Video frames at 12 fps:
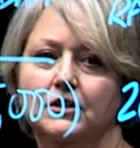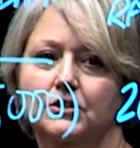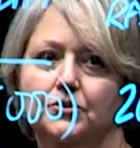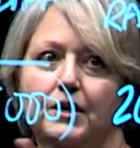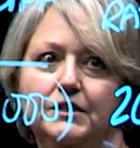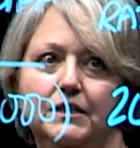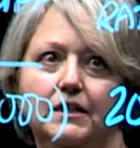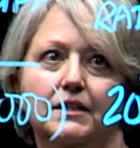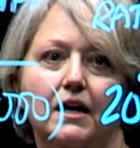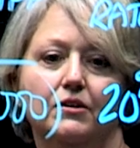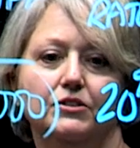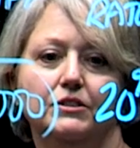So
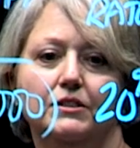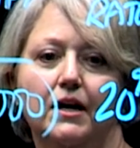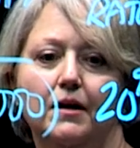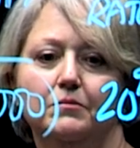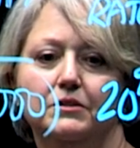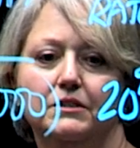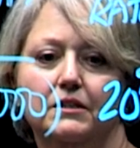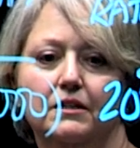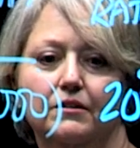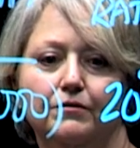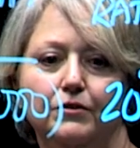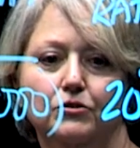18,000 times
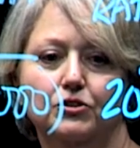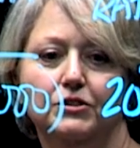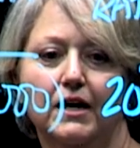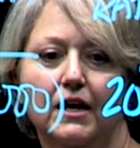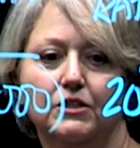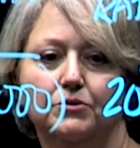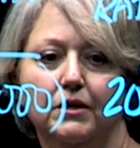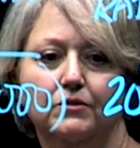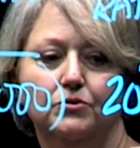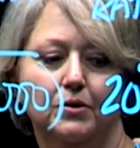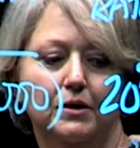the future tax rate of